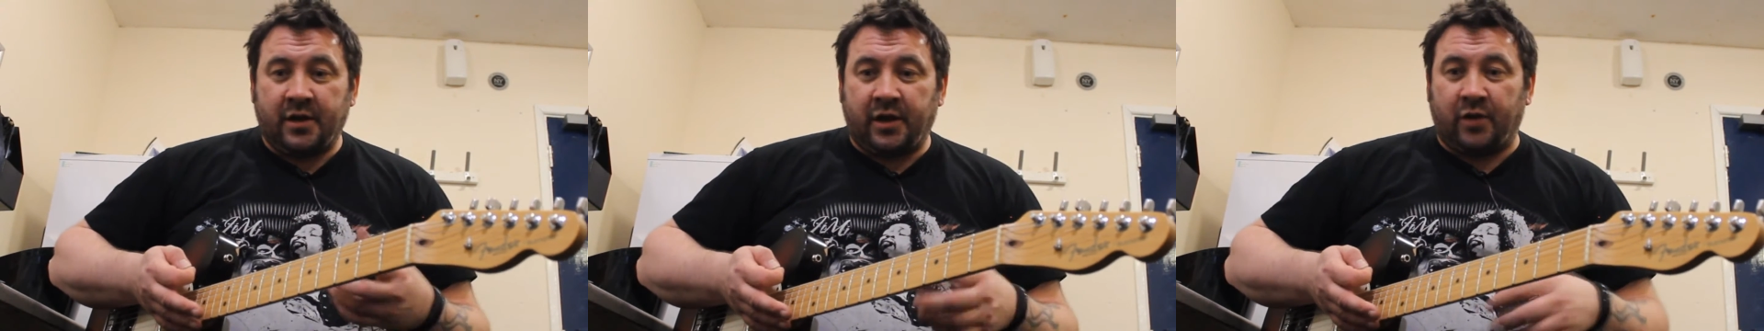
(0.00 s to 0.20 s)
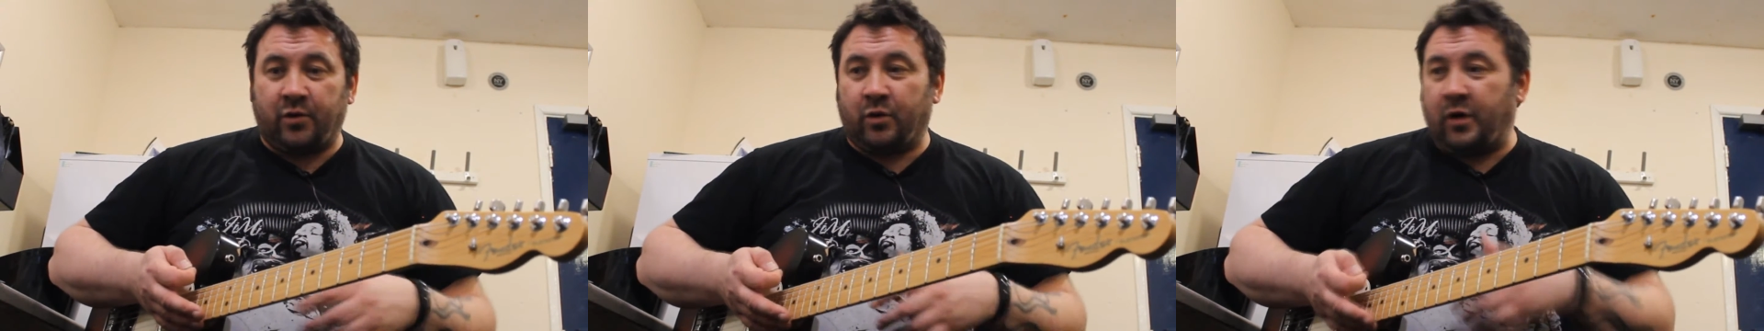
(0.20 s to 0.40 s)

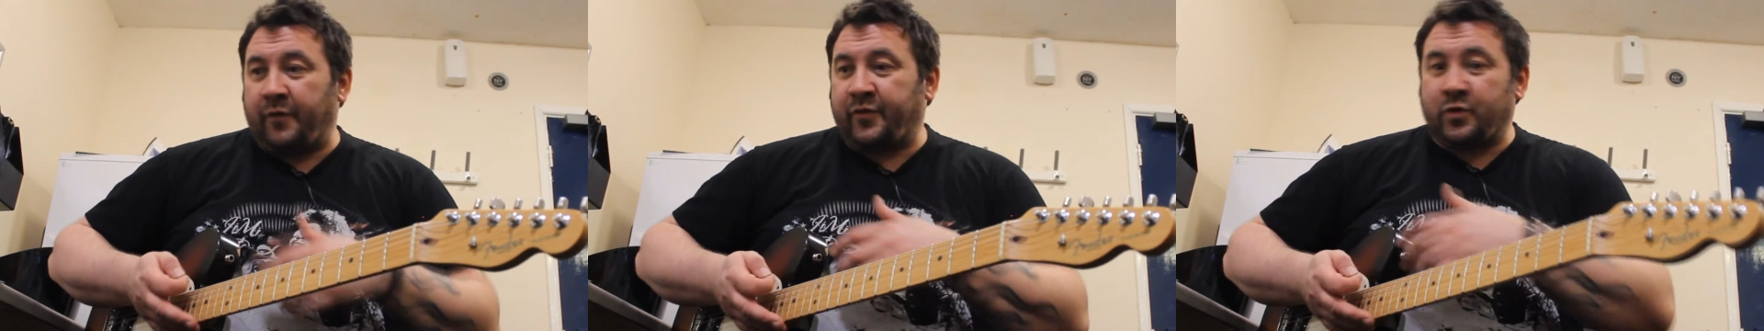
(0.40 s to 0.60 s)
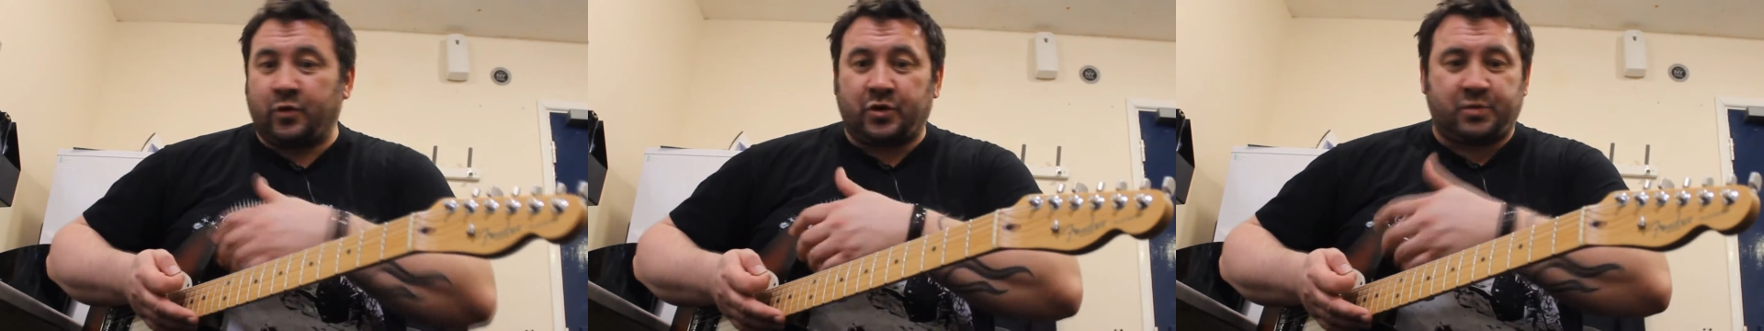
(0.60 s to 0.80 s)
you know,
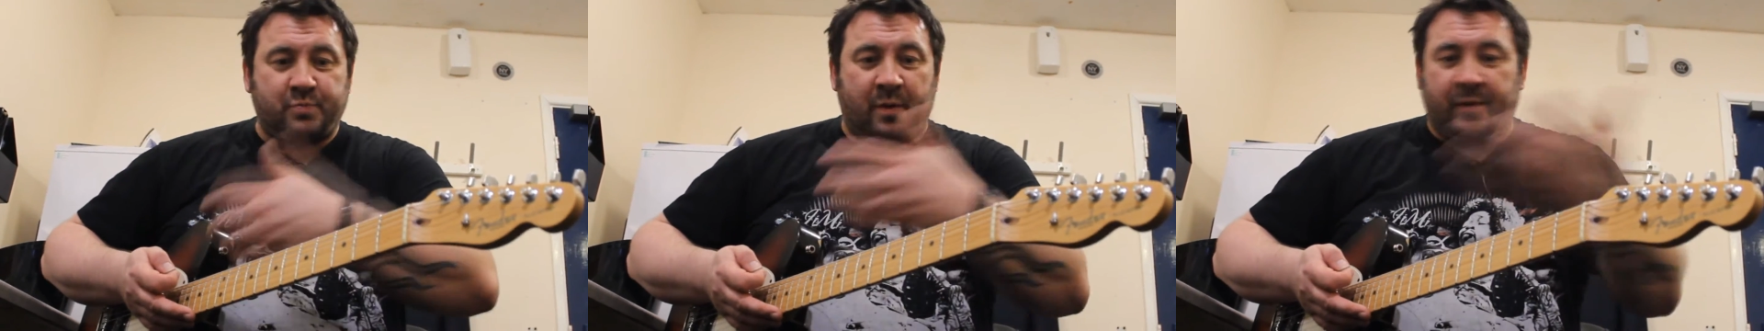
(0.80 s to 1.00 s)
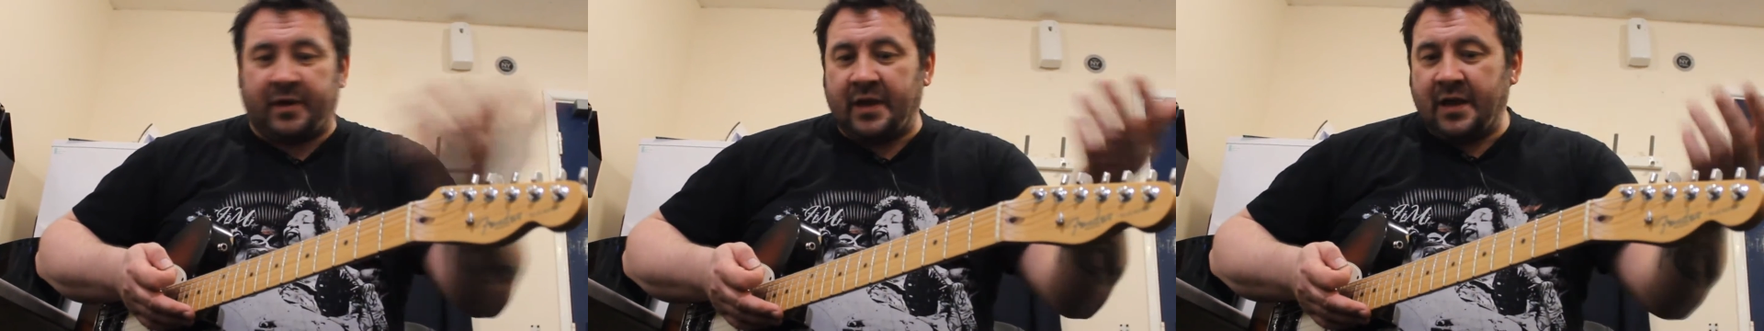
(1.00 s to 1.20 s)
of course,
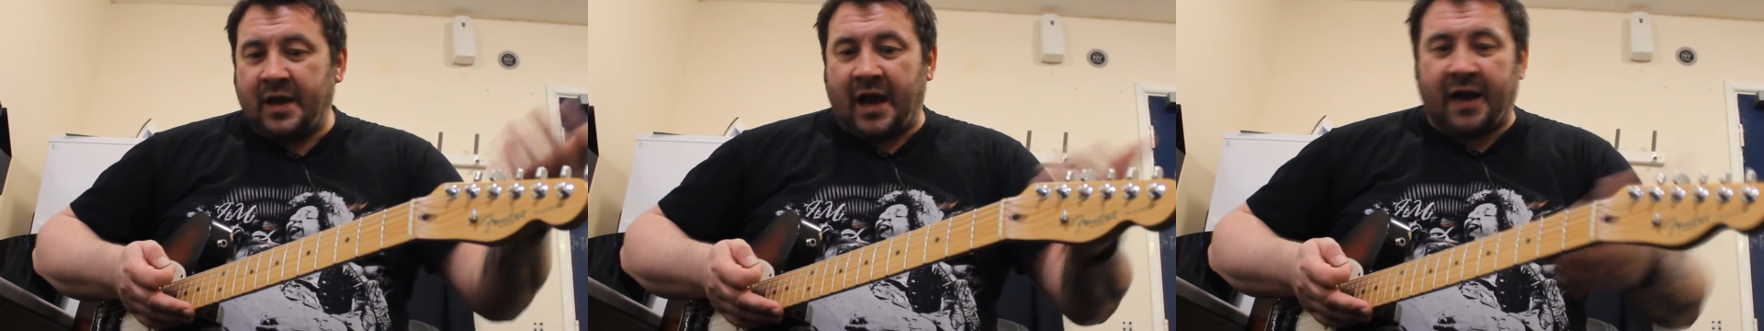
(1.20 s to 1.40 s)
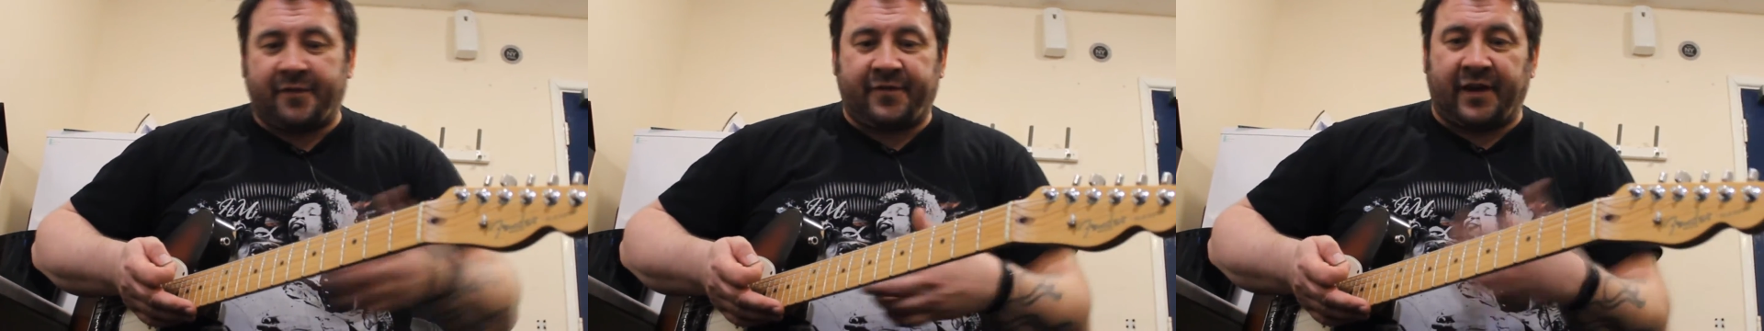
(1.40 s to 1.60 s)
maybe
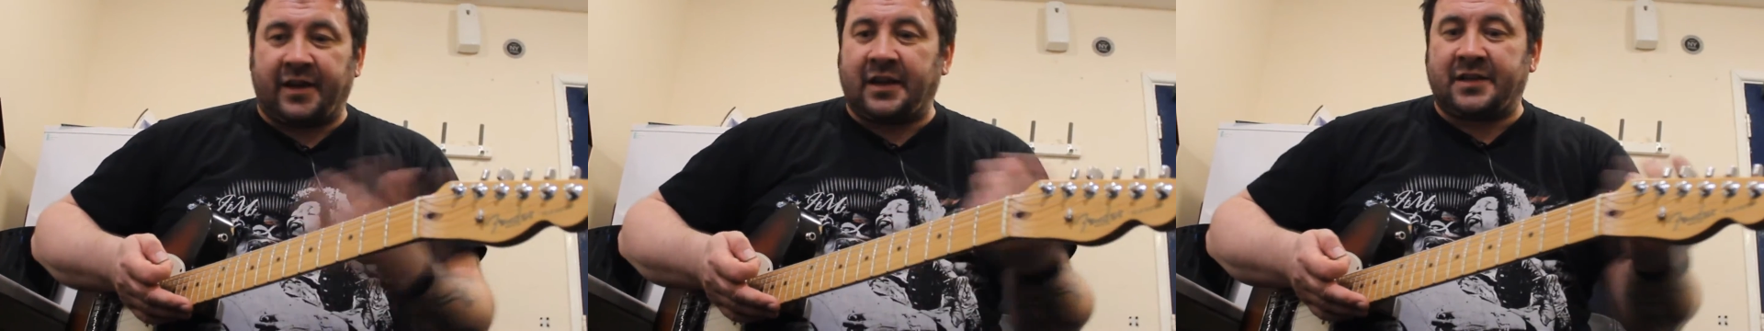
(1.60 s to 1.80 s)
a fine